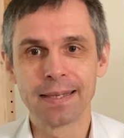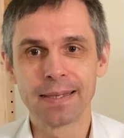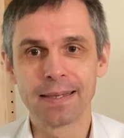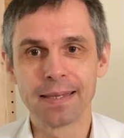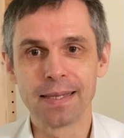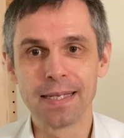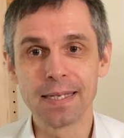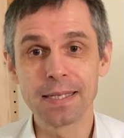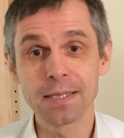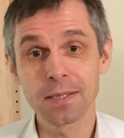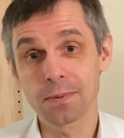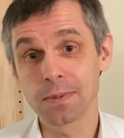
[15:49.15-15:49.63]

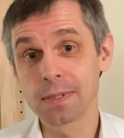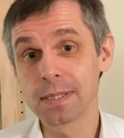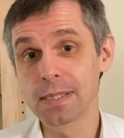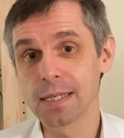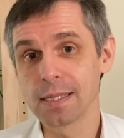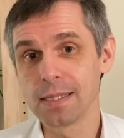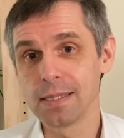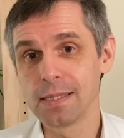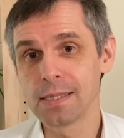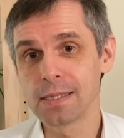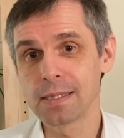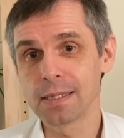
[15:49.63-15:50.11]
This
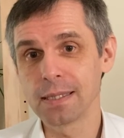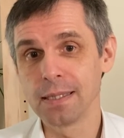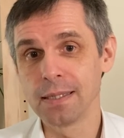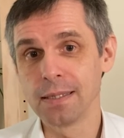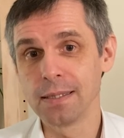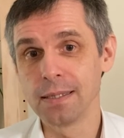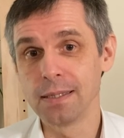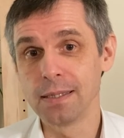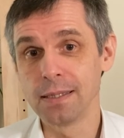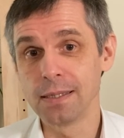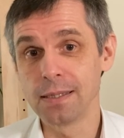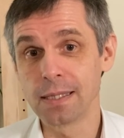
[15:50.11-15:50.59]
results in
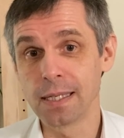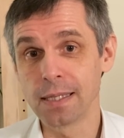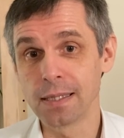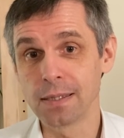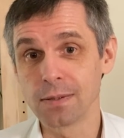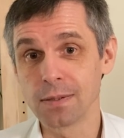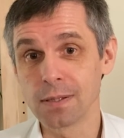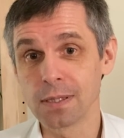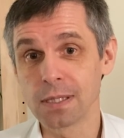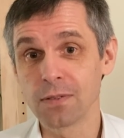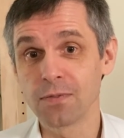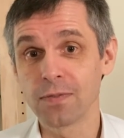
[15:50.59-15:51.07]
a
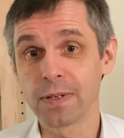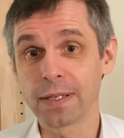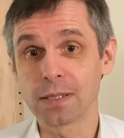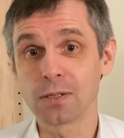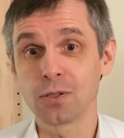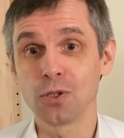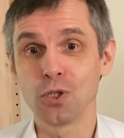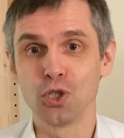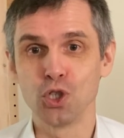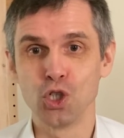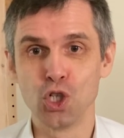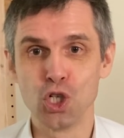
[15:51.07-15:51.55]
degeneracy
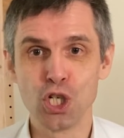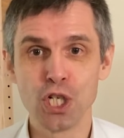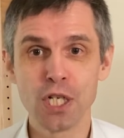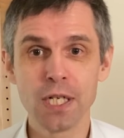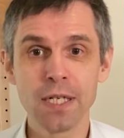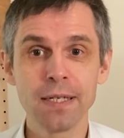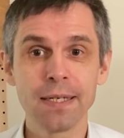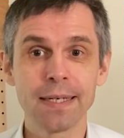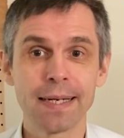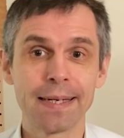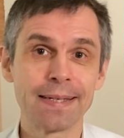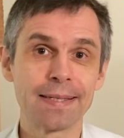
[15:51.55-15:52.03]
factor
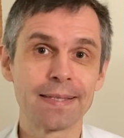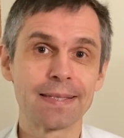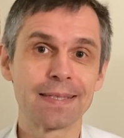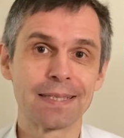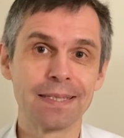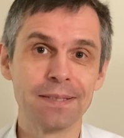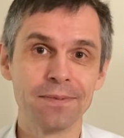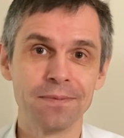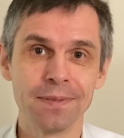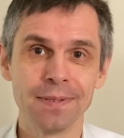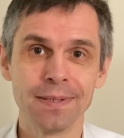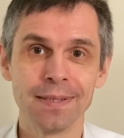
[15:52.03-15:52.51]
G as
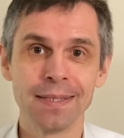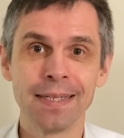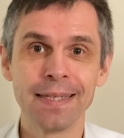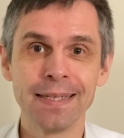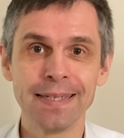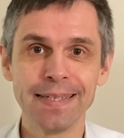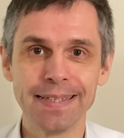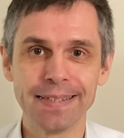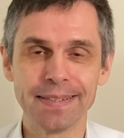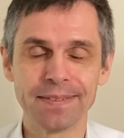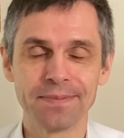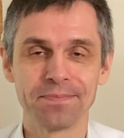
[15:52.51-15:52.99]
given
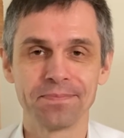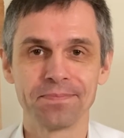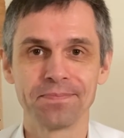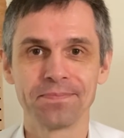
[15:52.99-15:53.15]
here.